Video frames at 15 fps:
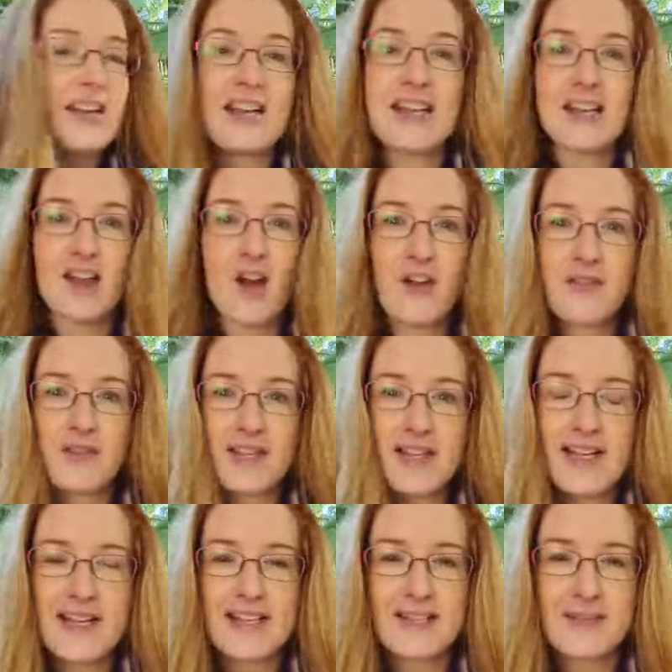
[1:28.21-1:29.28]
can hopefully
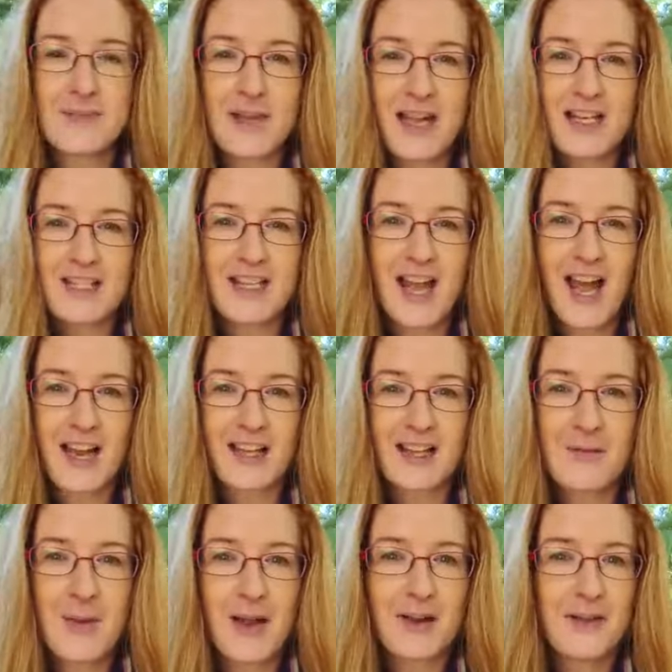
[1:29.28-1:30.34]
hear some nature out in
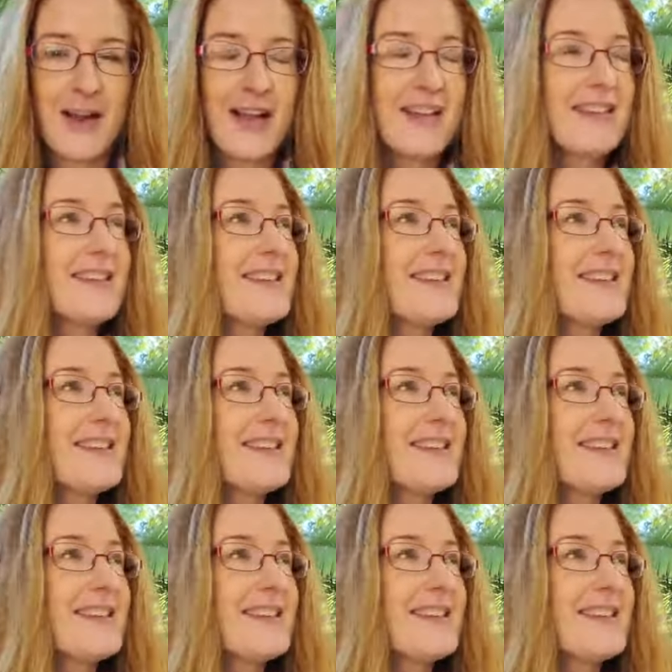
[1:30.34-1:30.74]
the background.